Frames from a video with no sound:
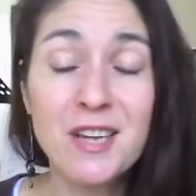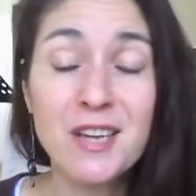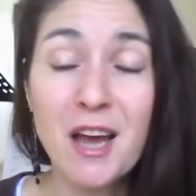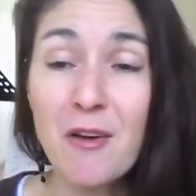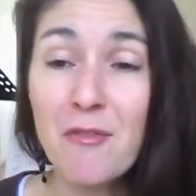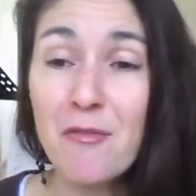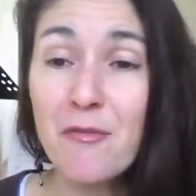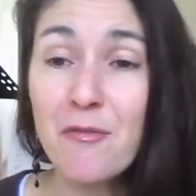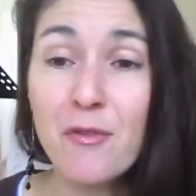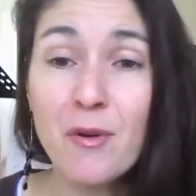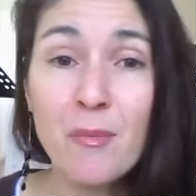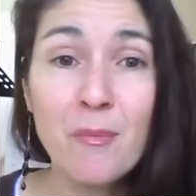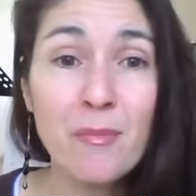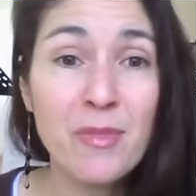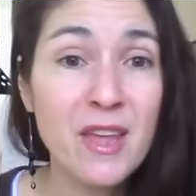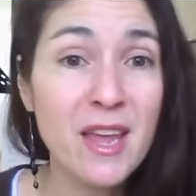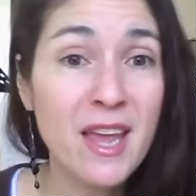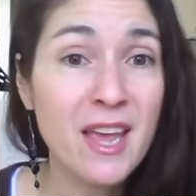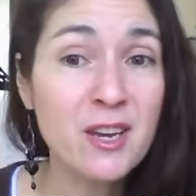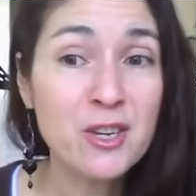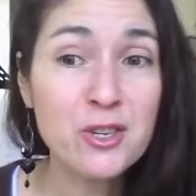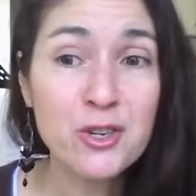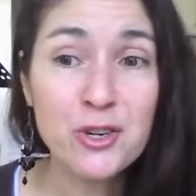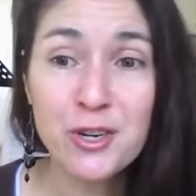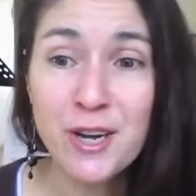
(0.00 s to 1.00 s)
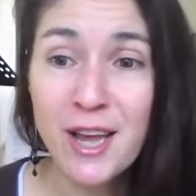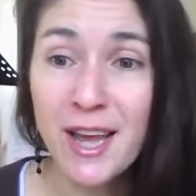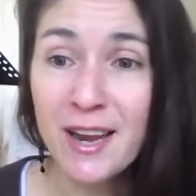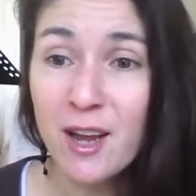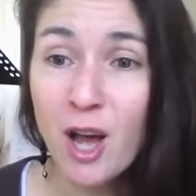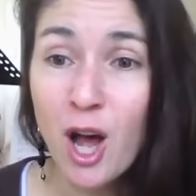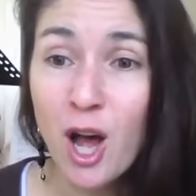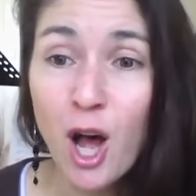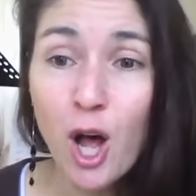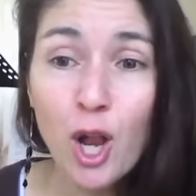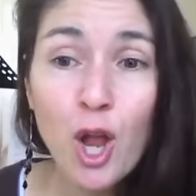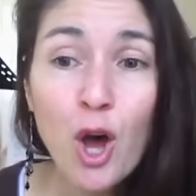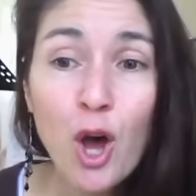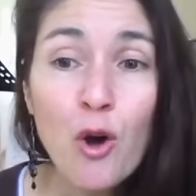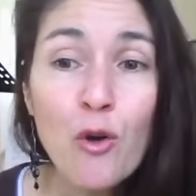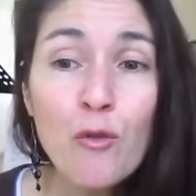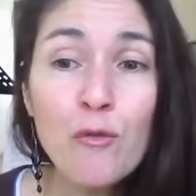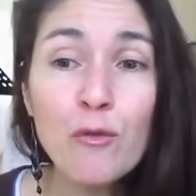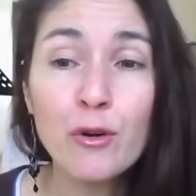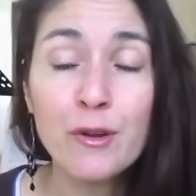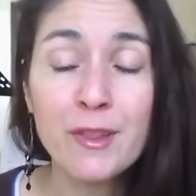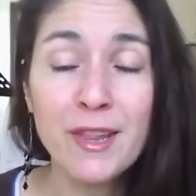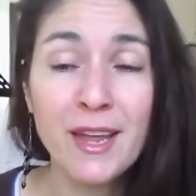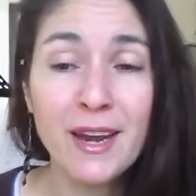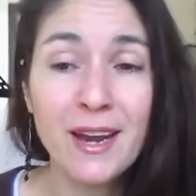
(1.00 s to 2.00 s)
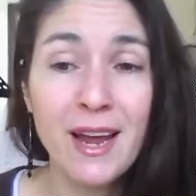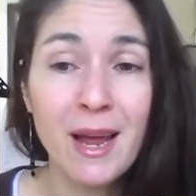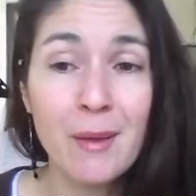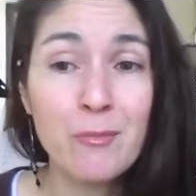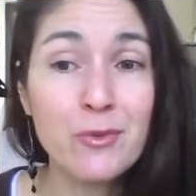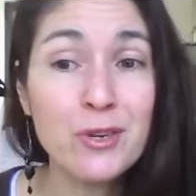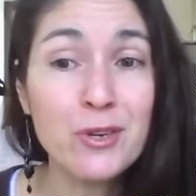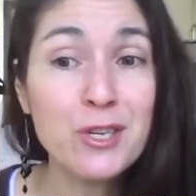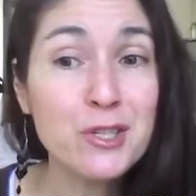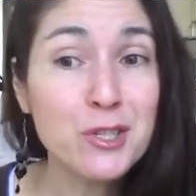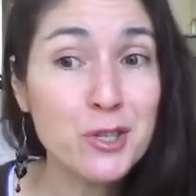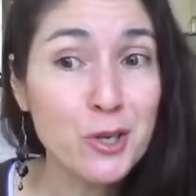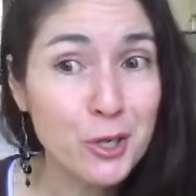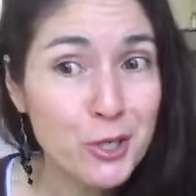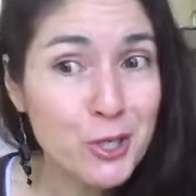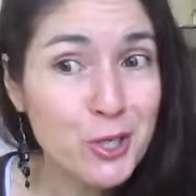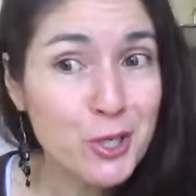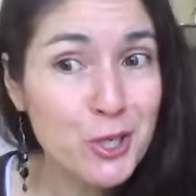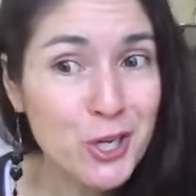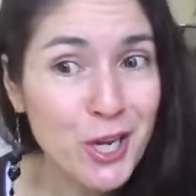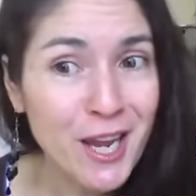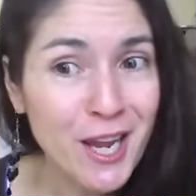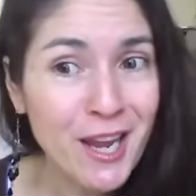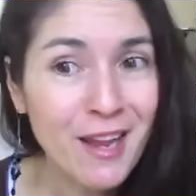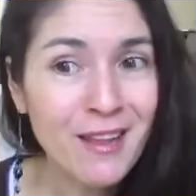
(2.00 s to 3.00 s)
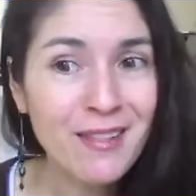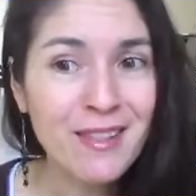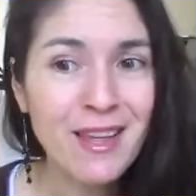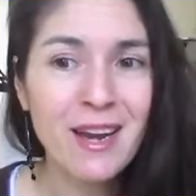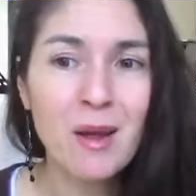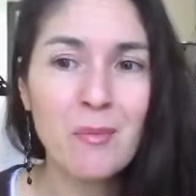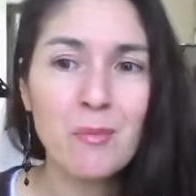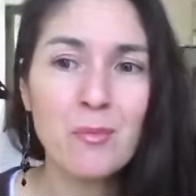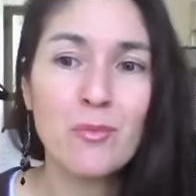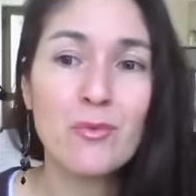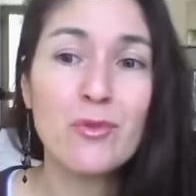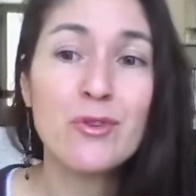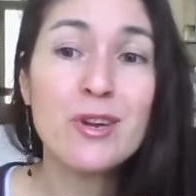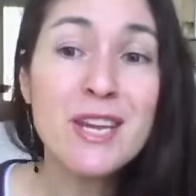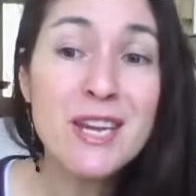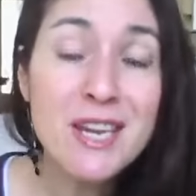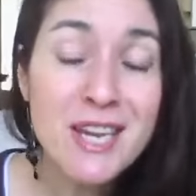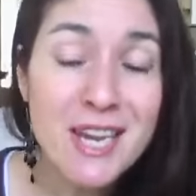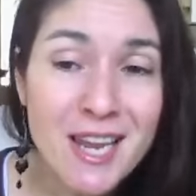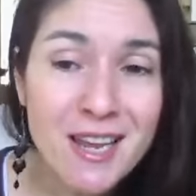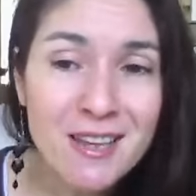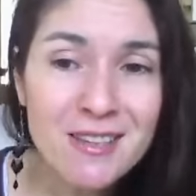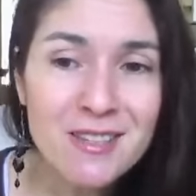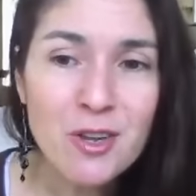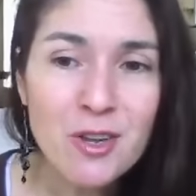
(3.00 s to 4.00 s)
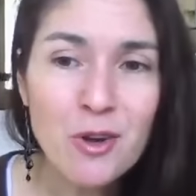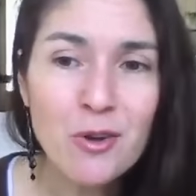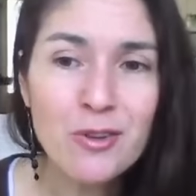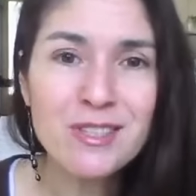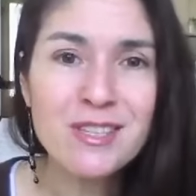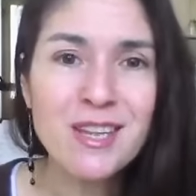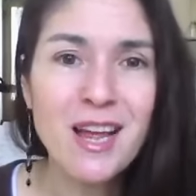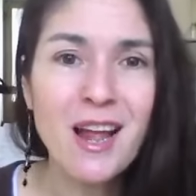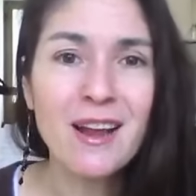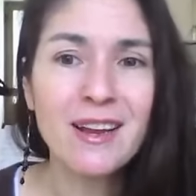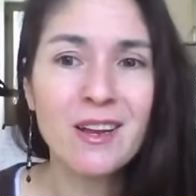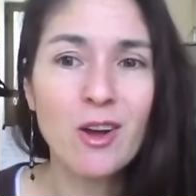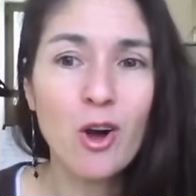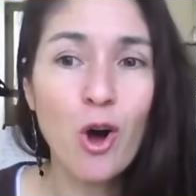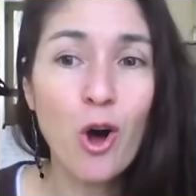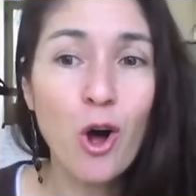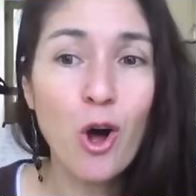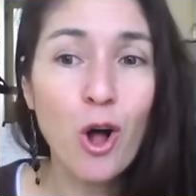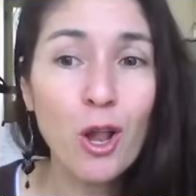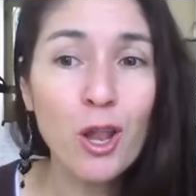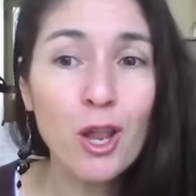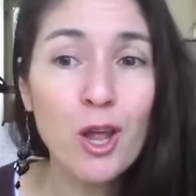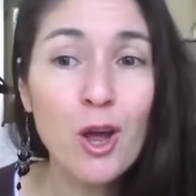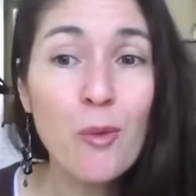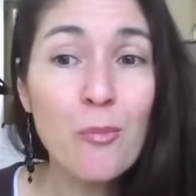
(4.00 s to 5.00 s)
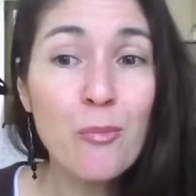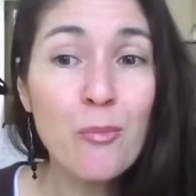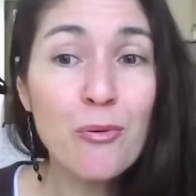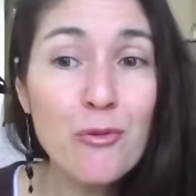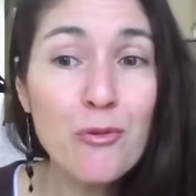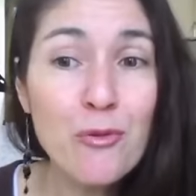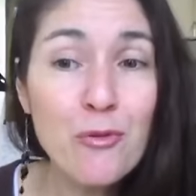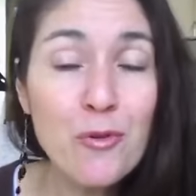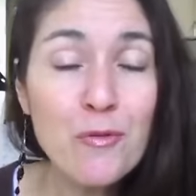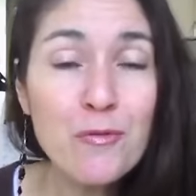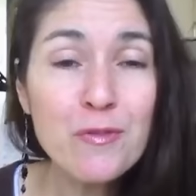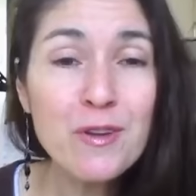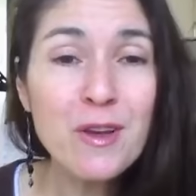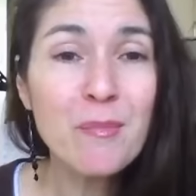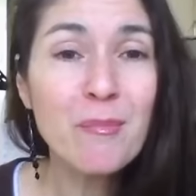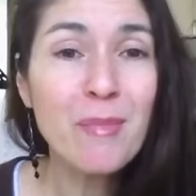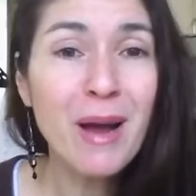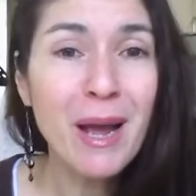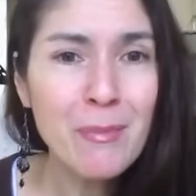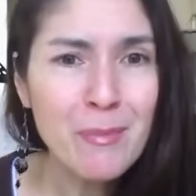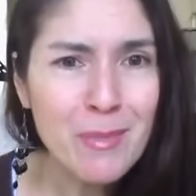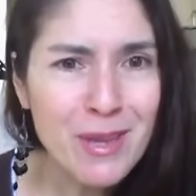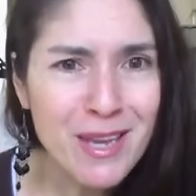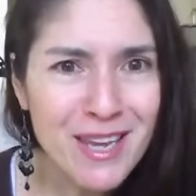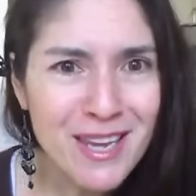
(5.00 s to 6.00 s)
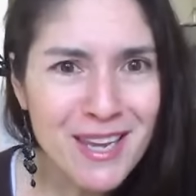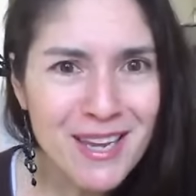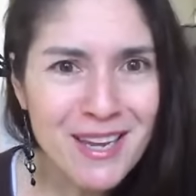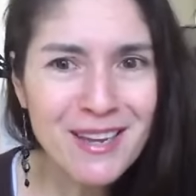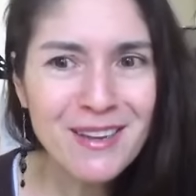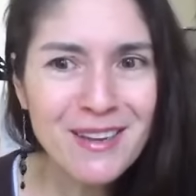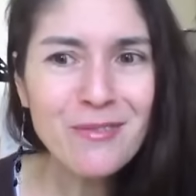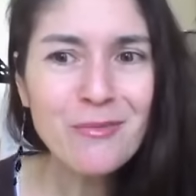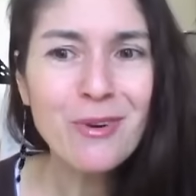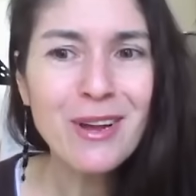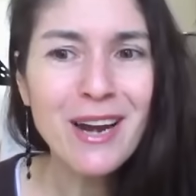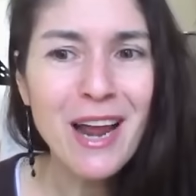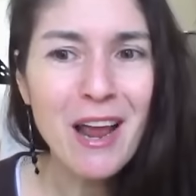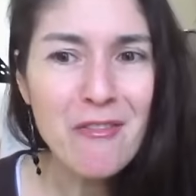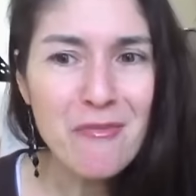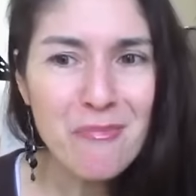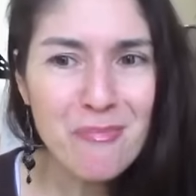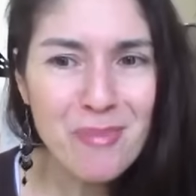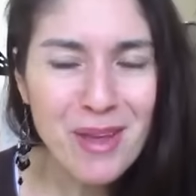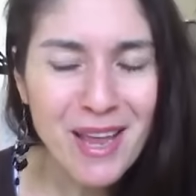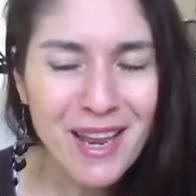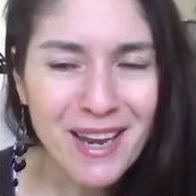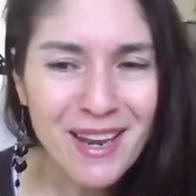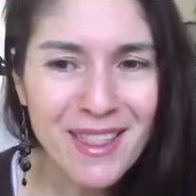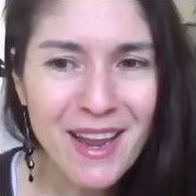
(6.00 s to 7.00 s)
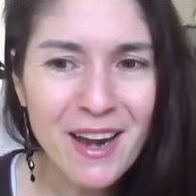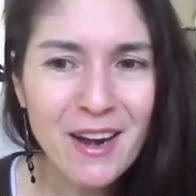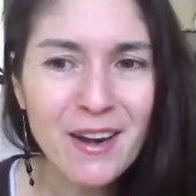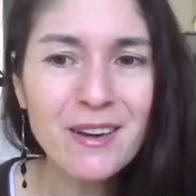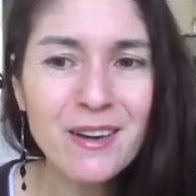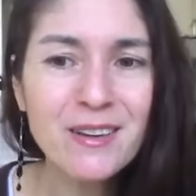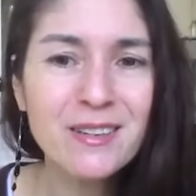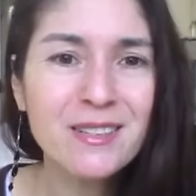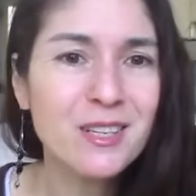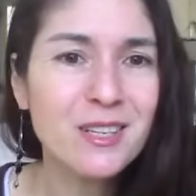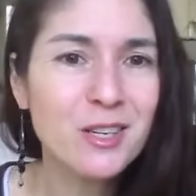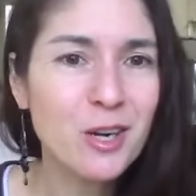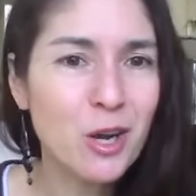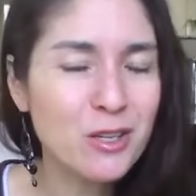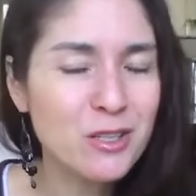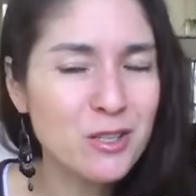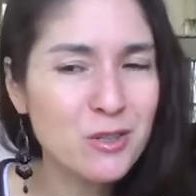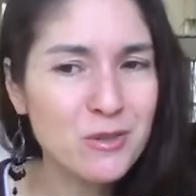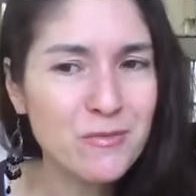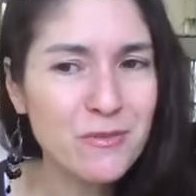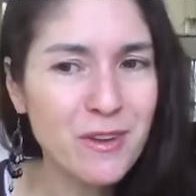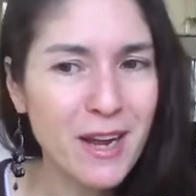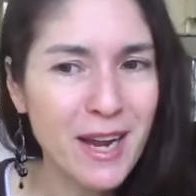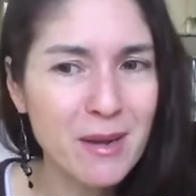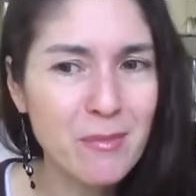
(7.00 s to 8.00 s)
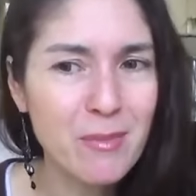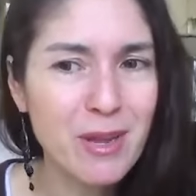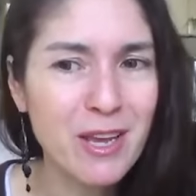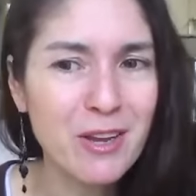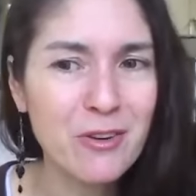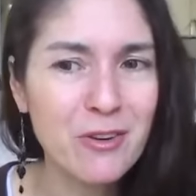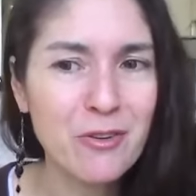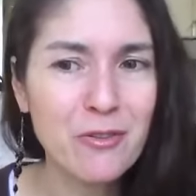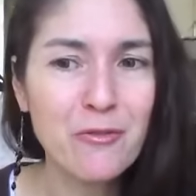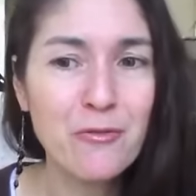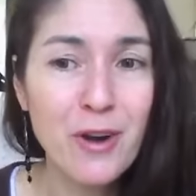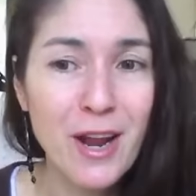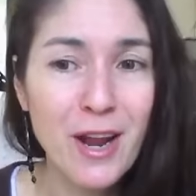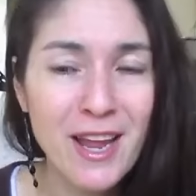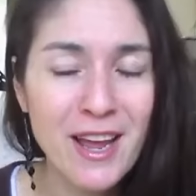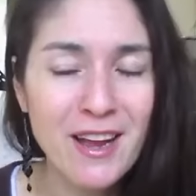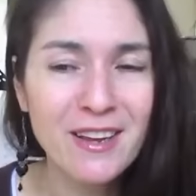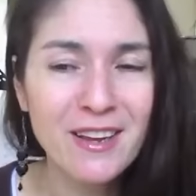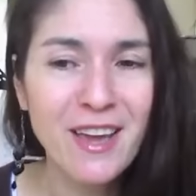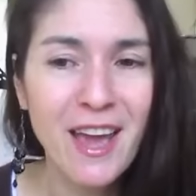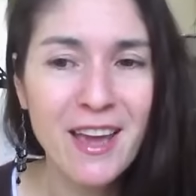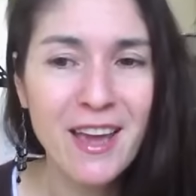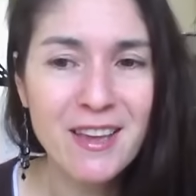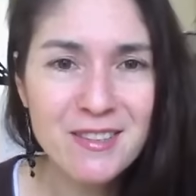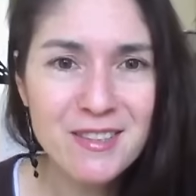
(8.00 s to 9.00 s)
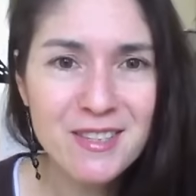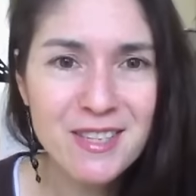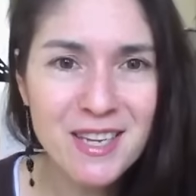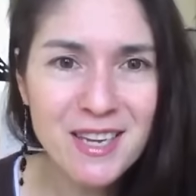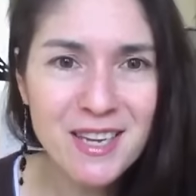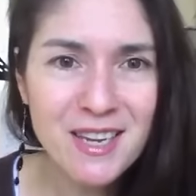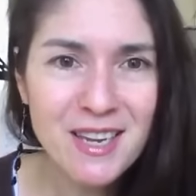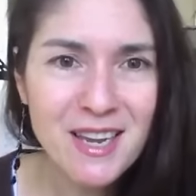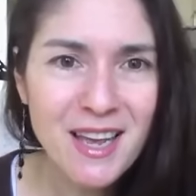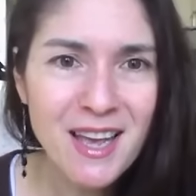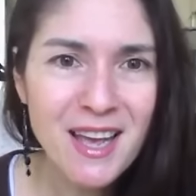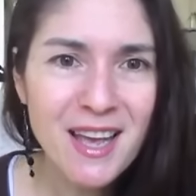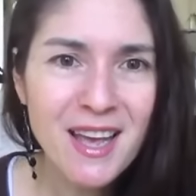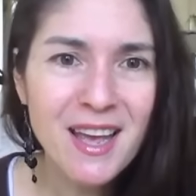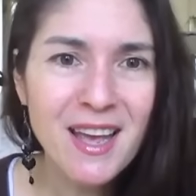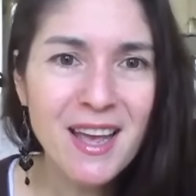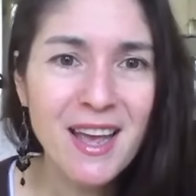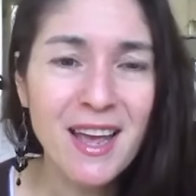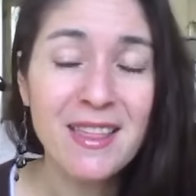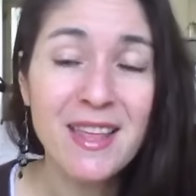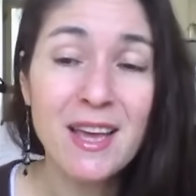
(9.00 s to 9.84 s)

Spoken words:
stuff from the internet all over, that I'm researching, that I'm reading. So it's like all approved by me, what I've pinned there. You can also find me under Freya Casey.